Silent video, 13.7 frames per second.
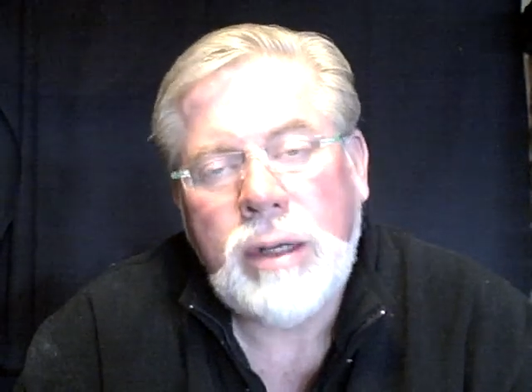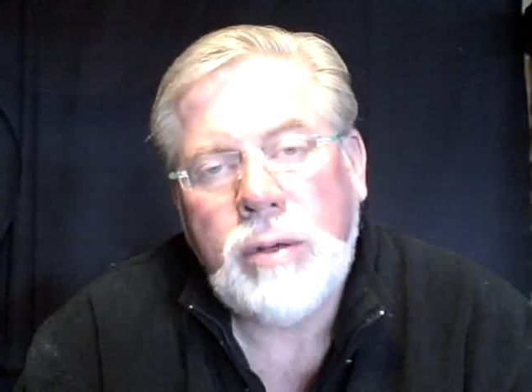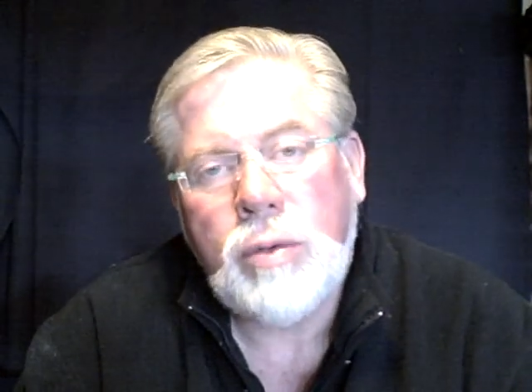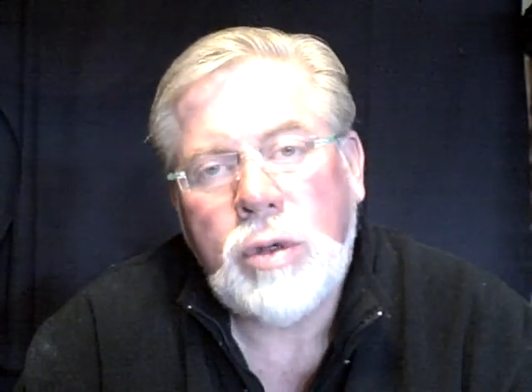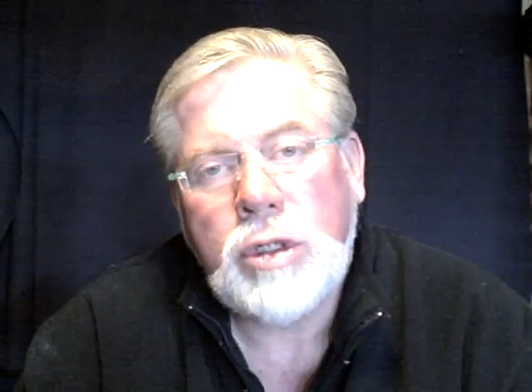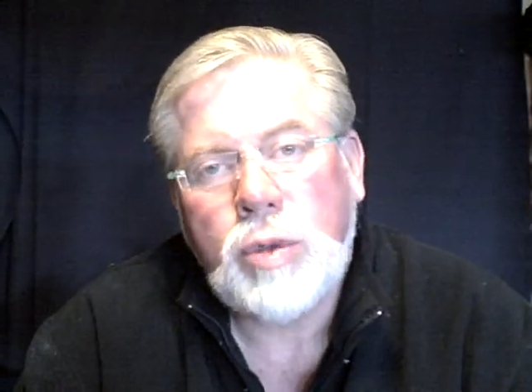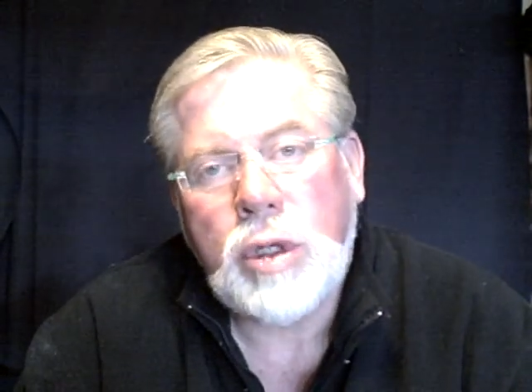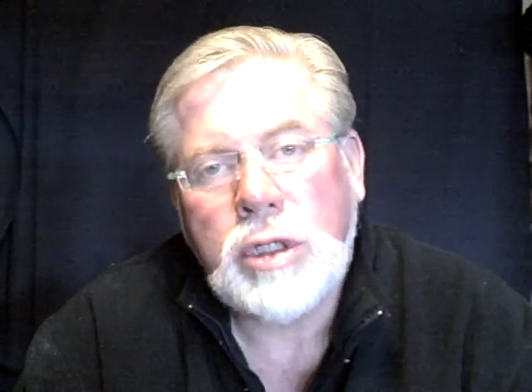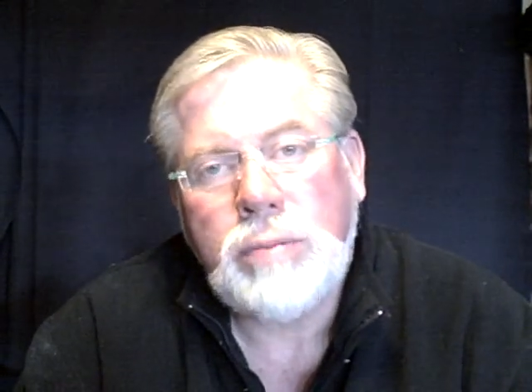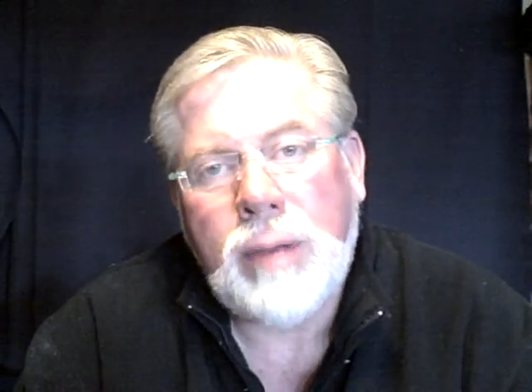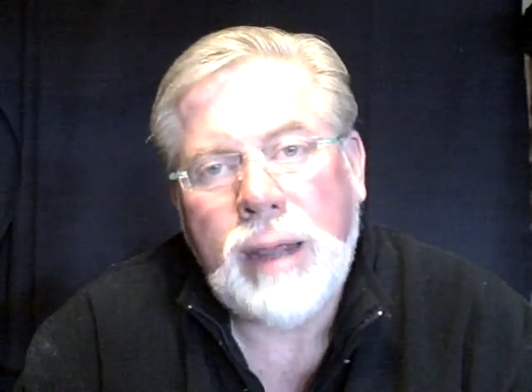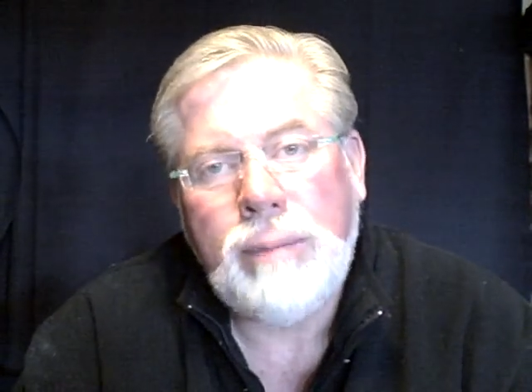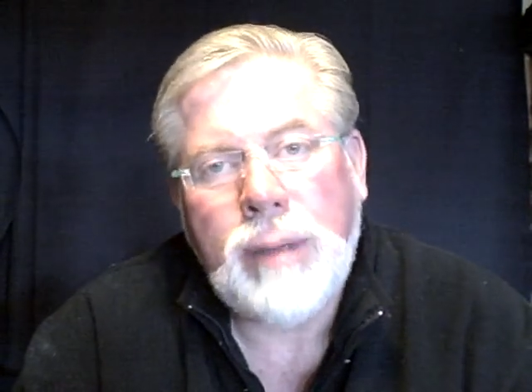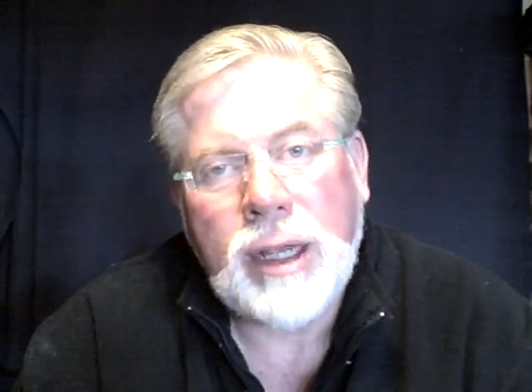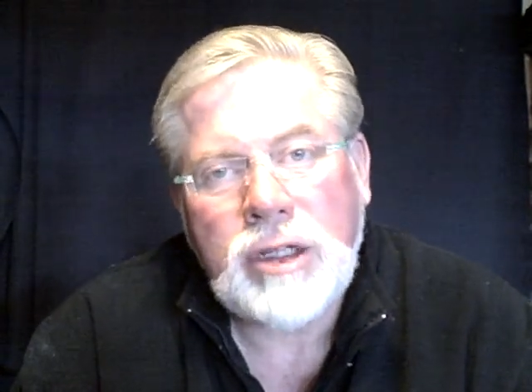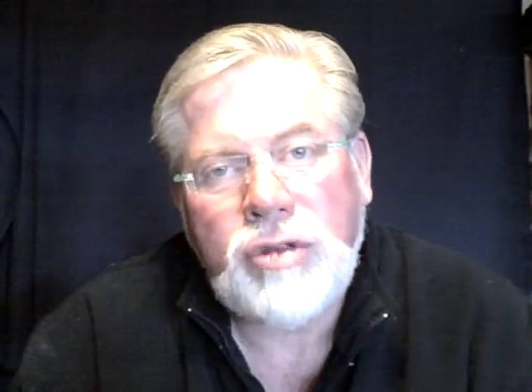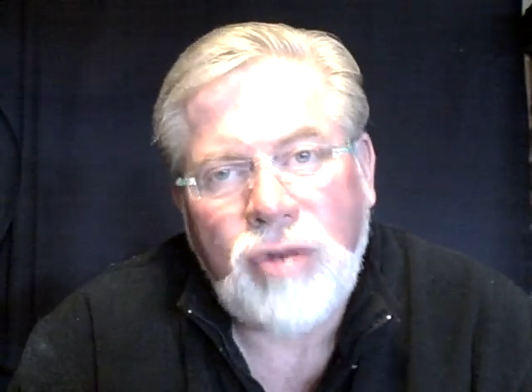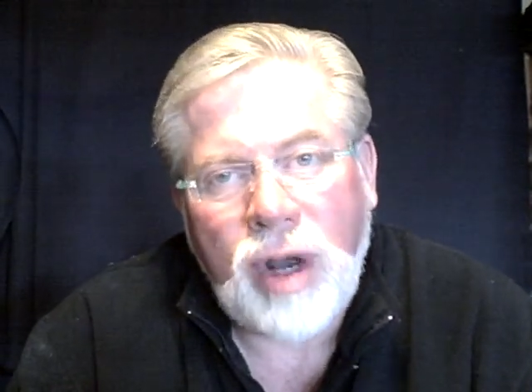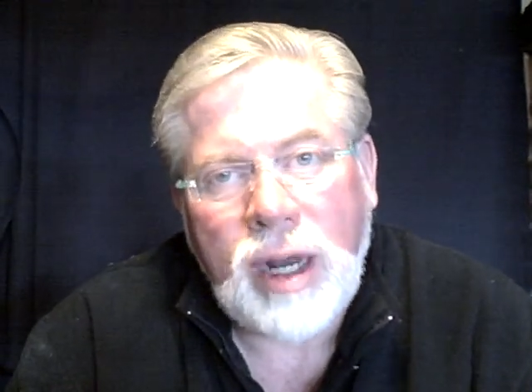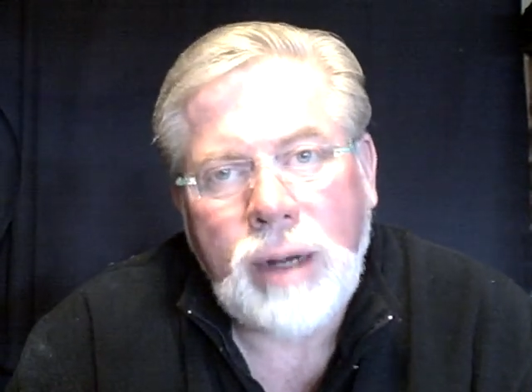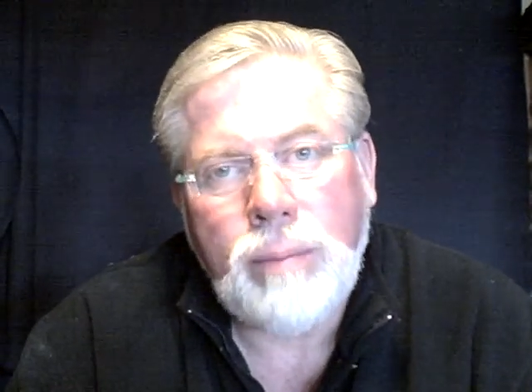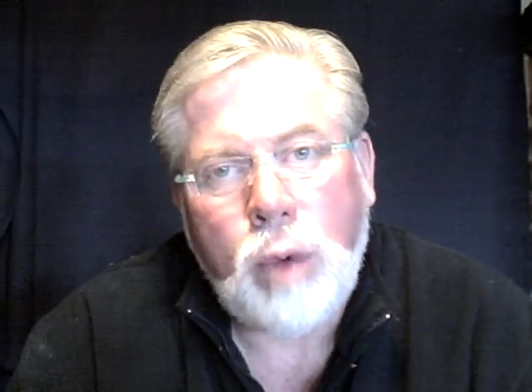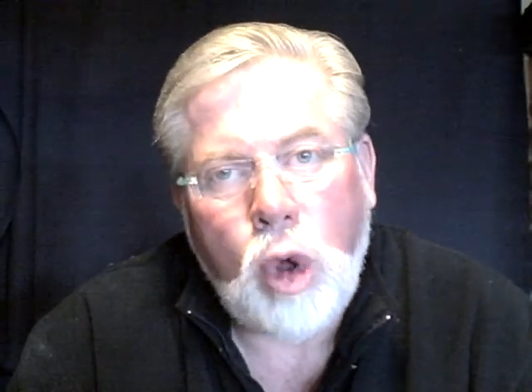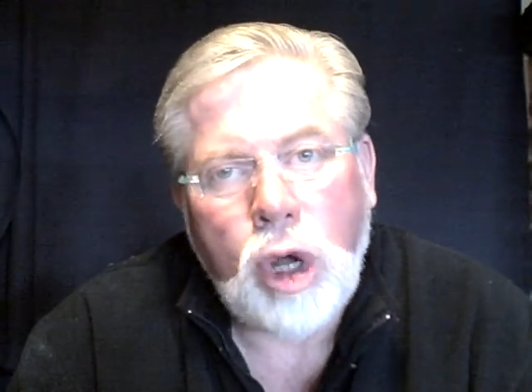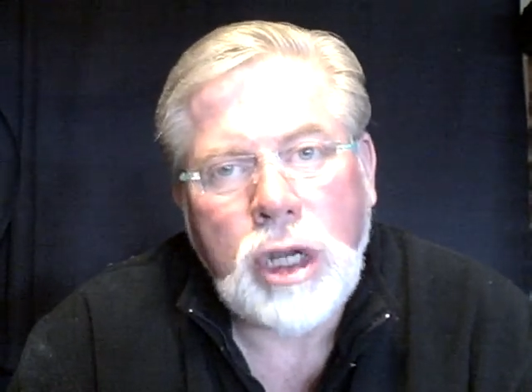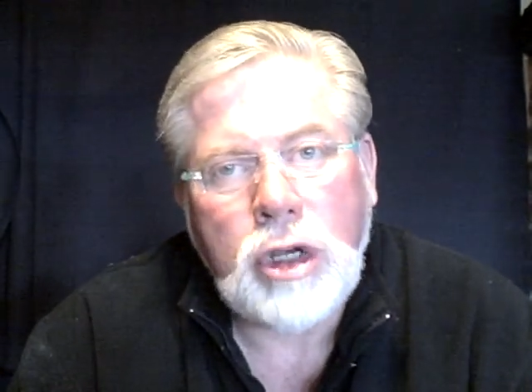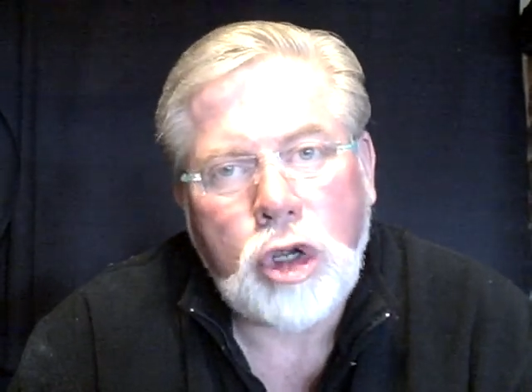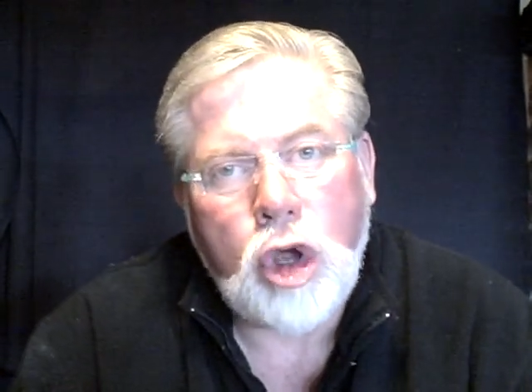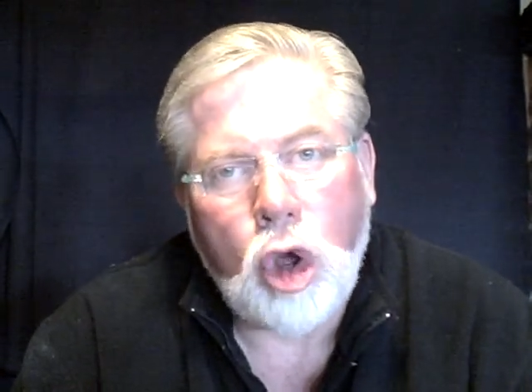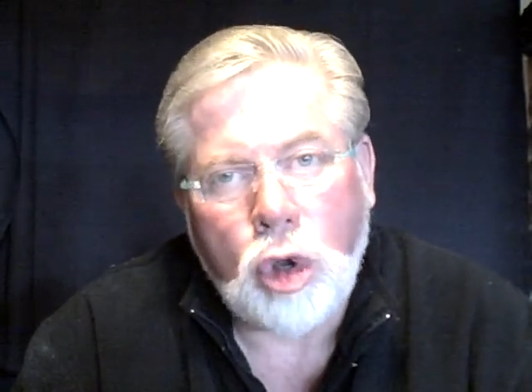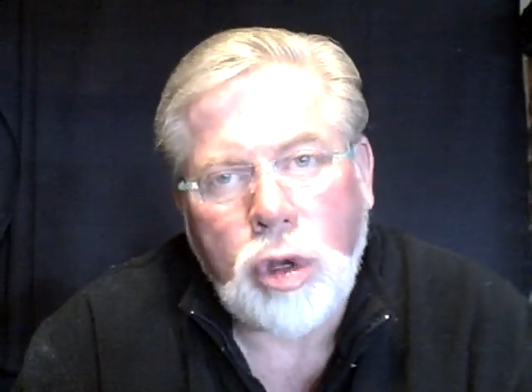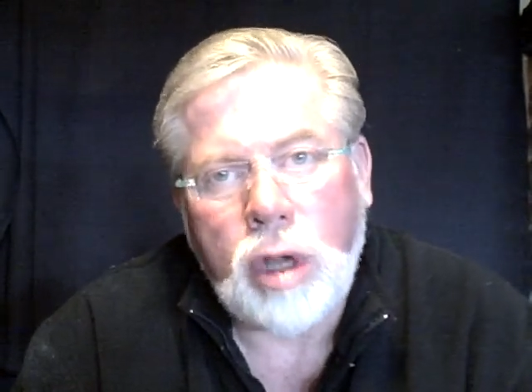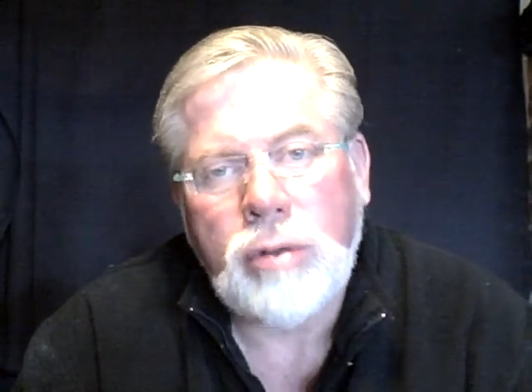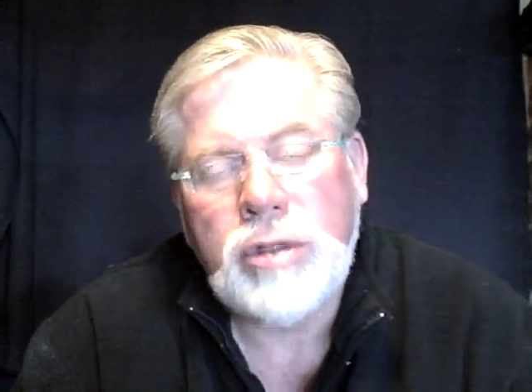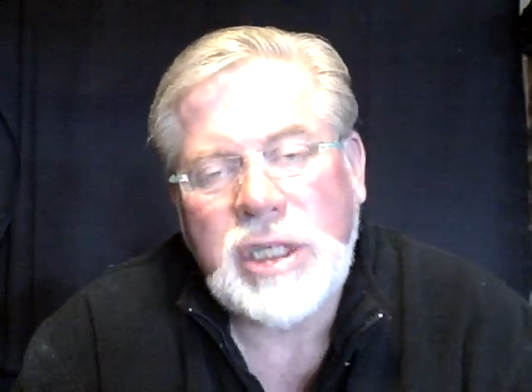which was my best friend, Paulie DeCoco,